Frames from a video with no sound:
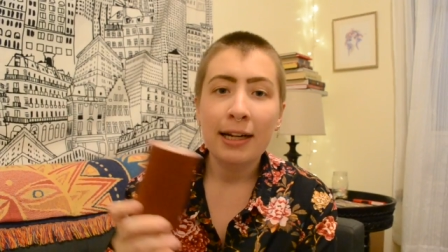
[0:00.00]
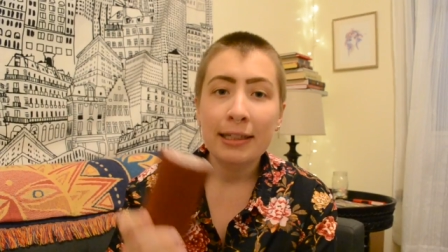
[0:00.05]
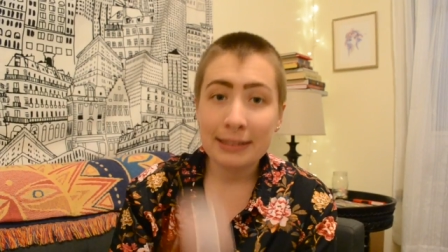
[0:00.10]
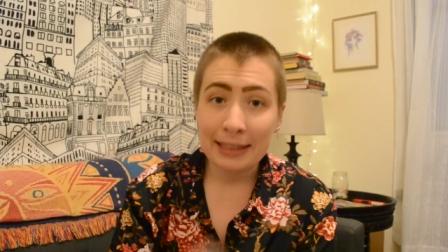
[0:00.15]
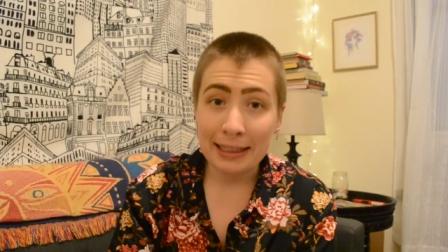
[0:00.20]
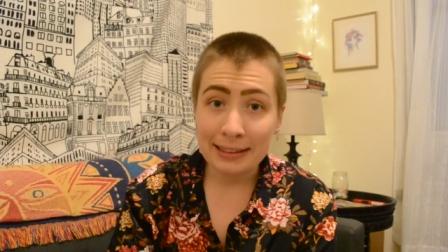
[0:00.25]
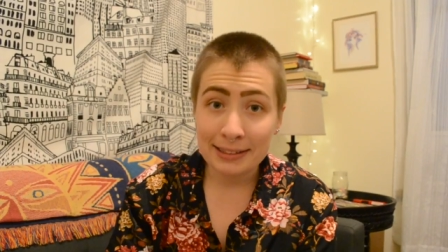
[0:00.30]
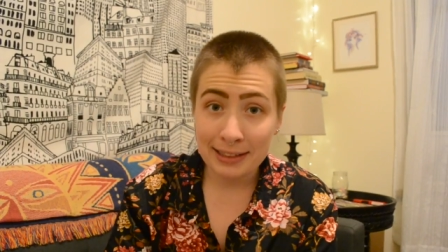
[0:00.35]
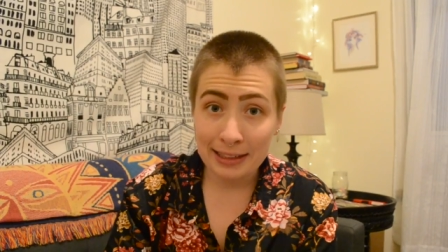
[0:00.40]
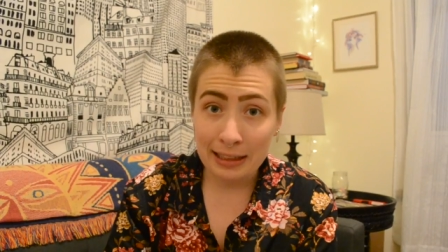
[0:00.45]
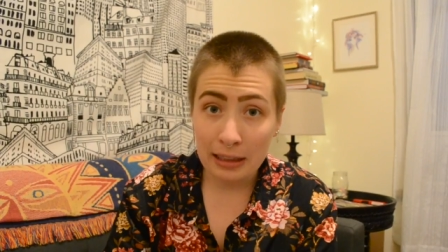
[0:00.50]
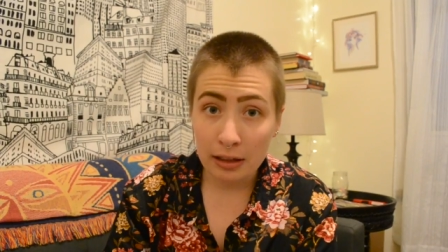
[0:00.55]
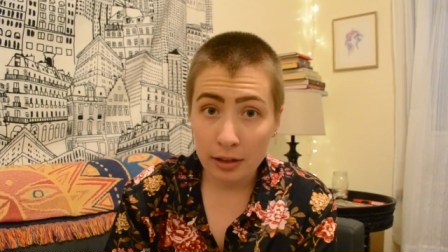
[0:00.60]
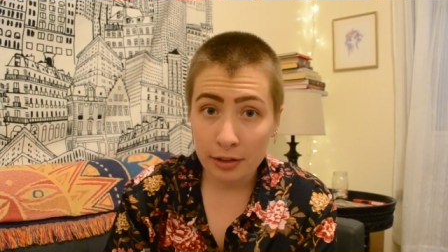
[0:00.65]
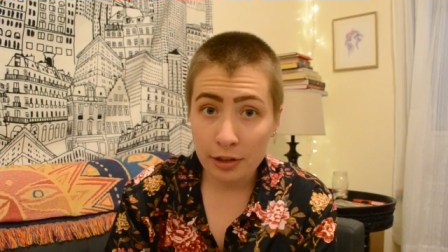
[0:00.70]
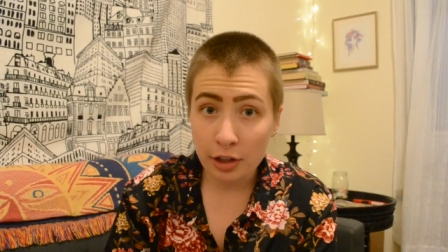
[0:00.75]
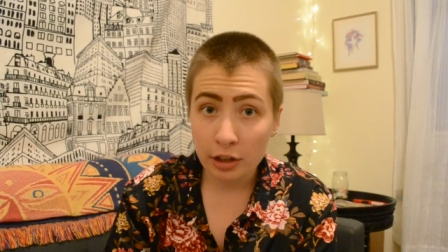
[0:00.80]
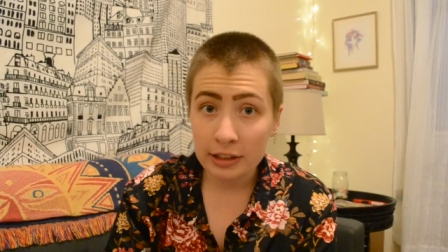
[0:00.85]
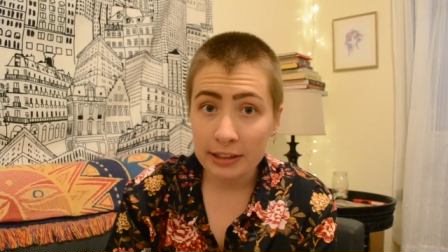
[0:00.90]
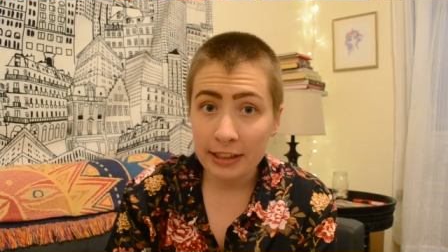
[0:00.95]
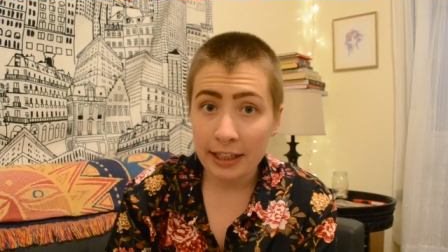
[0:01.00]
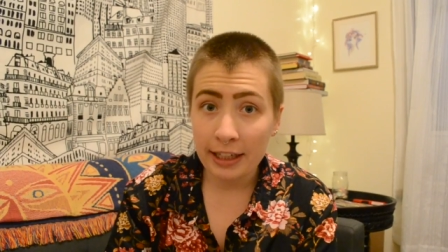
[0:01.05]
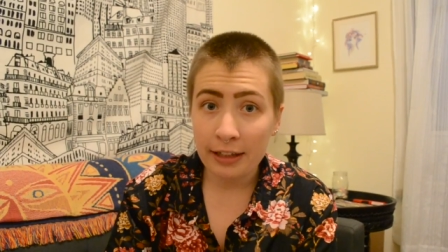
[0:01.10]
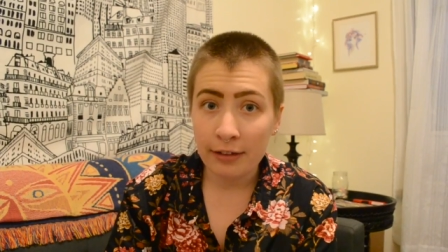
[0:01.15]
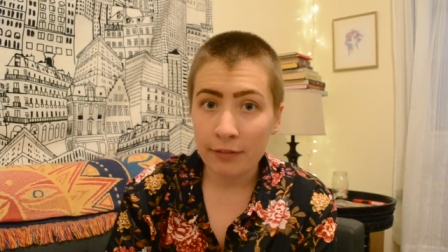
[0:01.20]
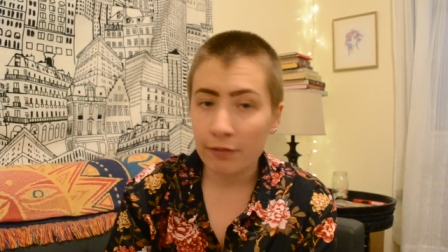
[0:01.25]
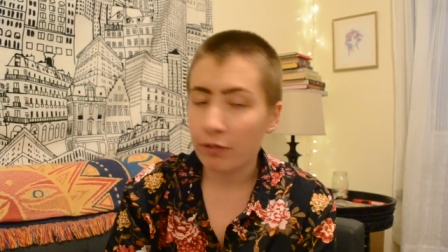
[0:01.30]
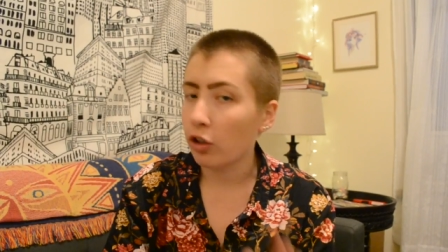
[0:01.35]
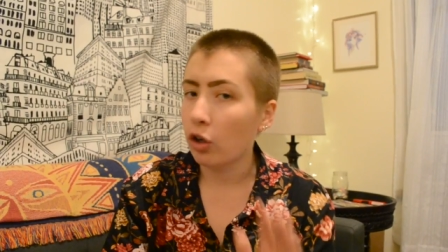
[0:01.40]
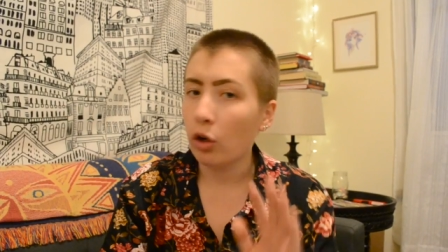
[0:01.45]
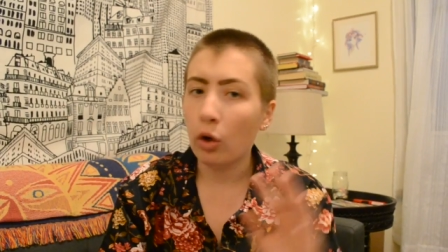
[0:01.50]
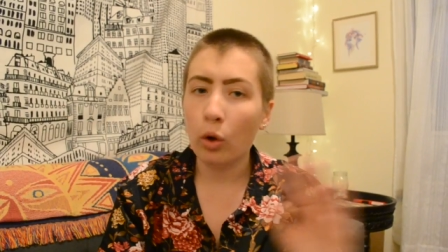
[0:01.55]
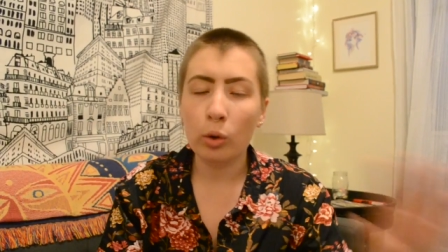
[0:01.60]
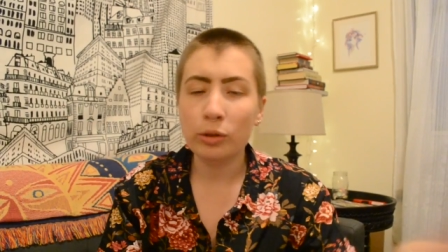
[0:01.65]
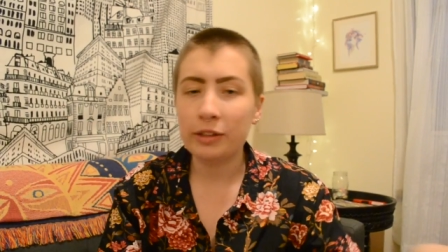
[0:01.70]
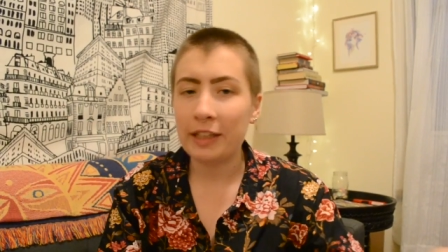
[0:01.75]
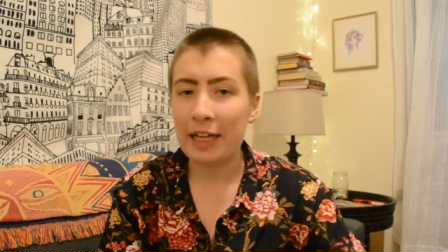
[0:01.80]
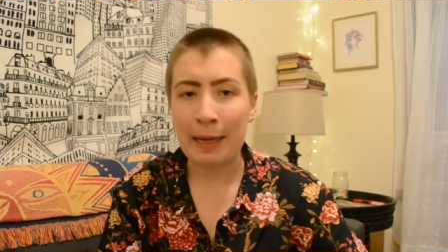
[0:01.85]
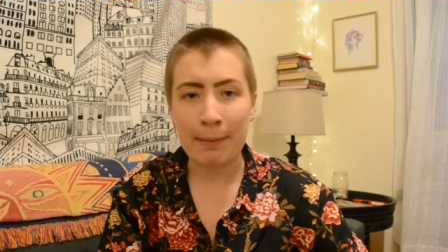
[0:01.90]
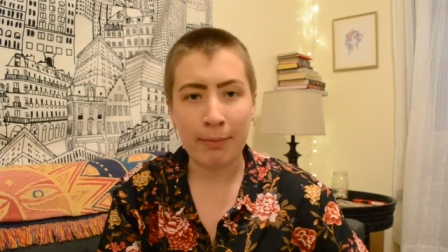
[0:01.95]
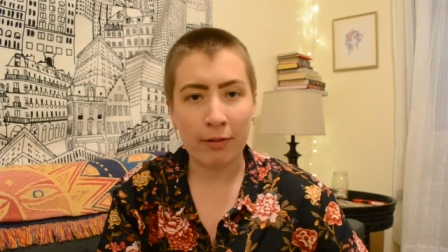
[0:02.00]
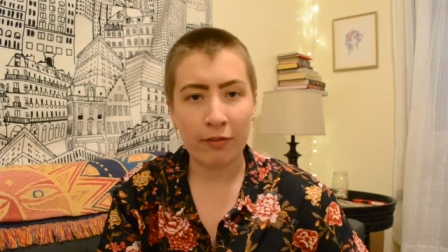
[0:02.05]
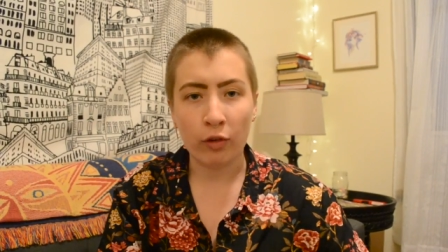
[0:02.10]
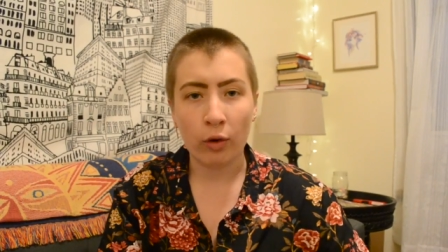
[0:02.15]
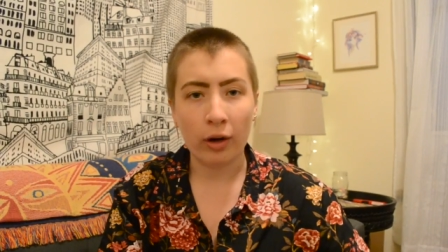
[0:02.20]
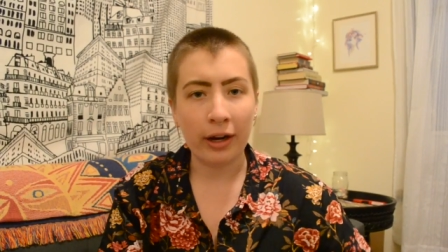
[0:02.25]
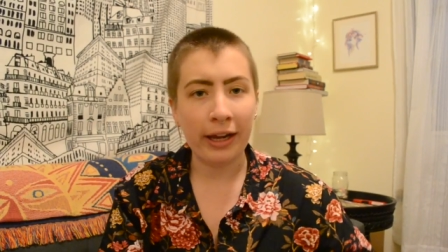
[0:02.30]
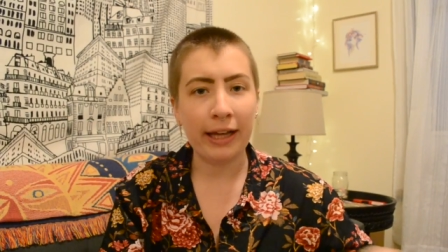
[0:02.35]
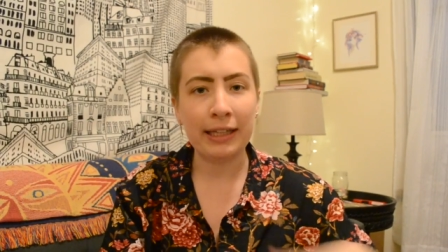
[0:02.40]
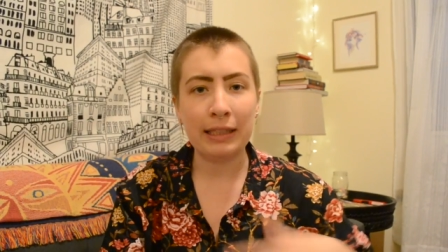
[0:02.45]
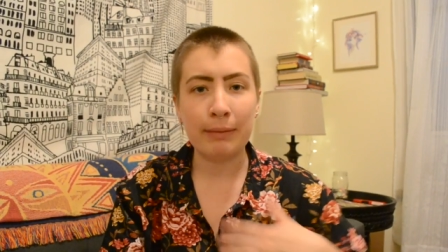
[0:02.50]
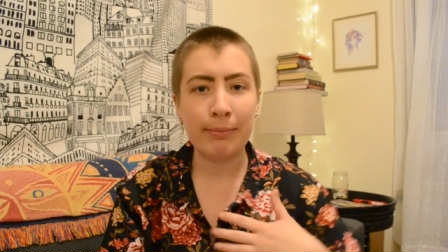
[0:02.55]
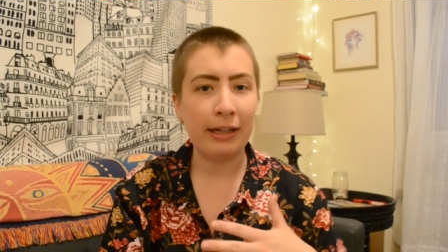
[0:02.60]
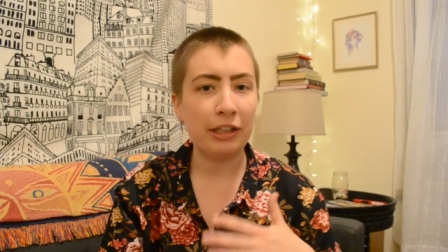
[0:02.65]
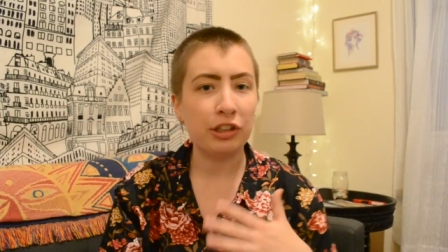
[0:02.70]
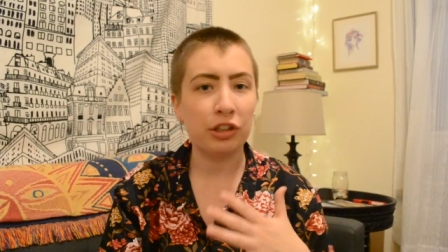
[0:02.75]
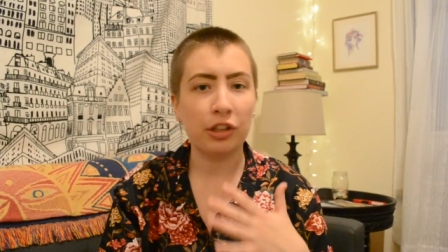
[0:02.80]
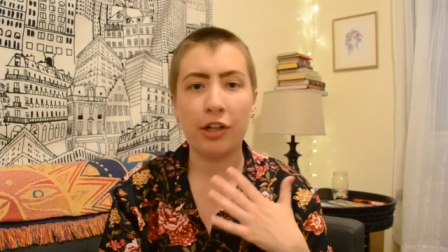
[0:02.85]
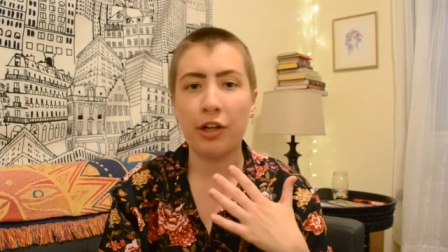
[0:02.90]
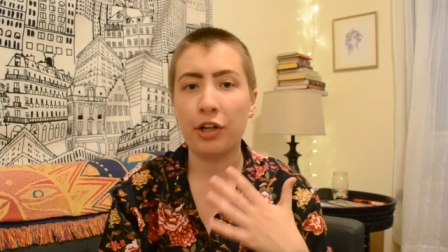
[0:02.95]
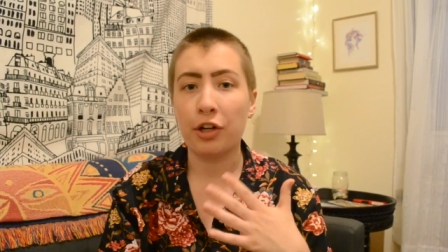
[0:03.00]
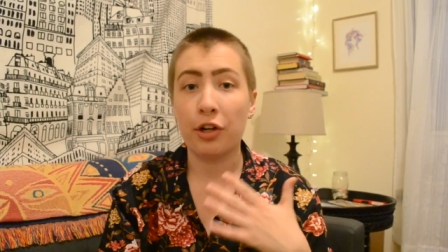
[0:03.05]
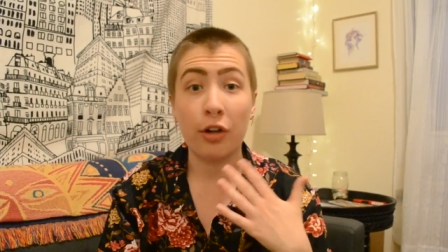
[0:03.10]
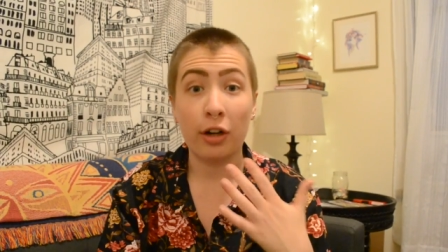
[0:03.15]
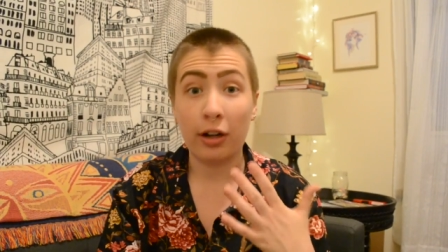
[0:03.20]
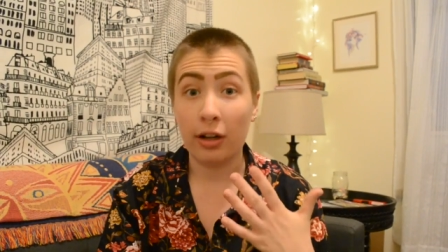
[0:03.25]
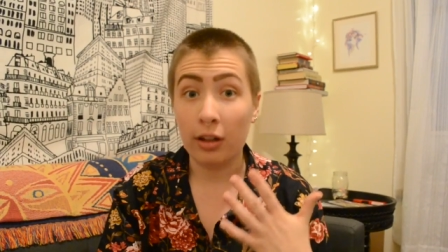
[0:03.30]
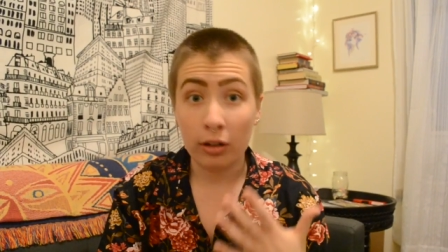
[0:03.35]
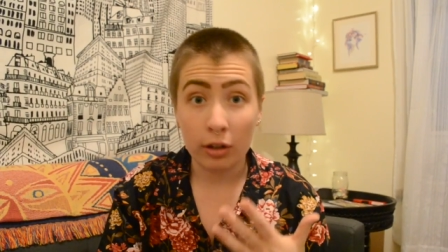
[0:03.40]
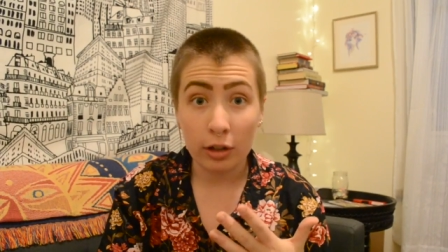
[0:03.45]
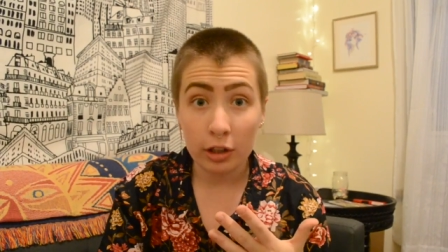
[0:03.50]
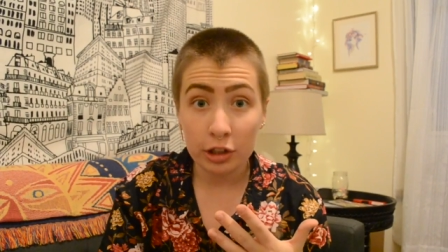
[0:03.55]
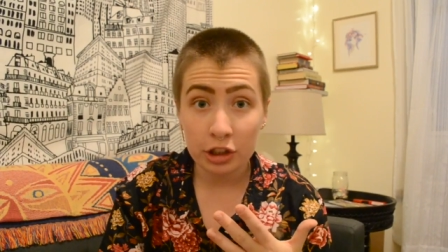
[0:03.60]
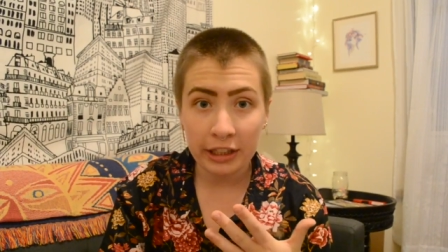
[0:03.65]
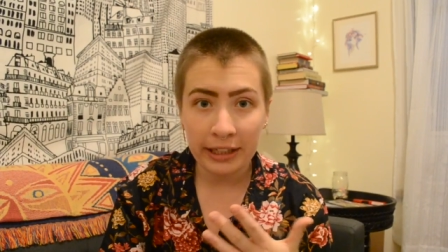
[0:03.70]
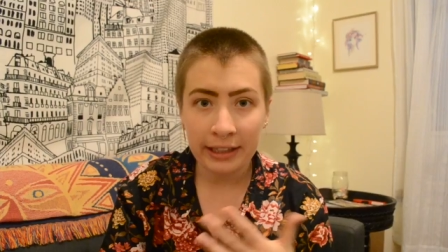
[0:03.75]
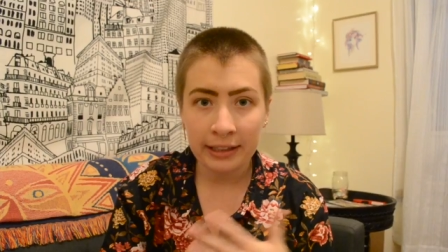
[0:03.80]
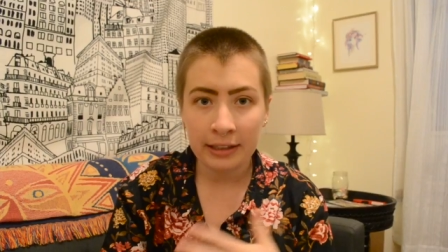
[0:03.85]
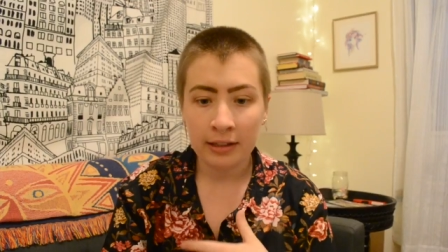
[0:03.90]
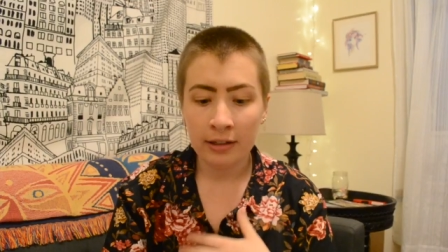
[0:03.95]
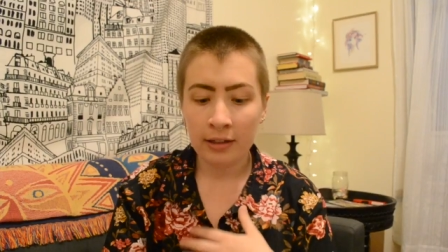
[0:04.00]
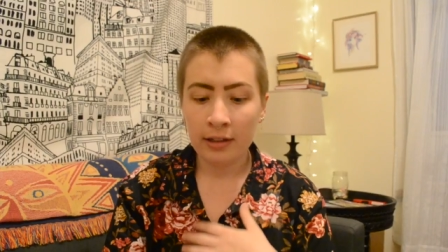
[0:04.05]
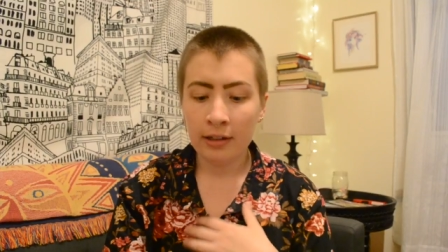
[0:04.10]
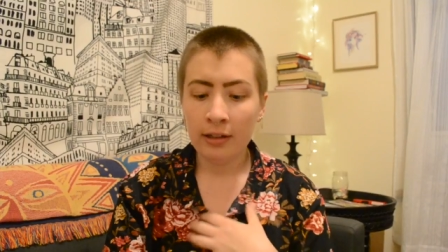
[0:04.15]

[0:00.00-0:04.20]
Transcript: test it out on your skin for a whole day beforehand to make sure you're not allergic.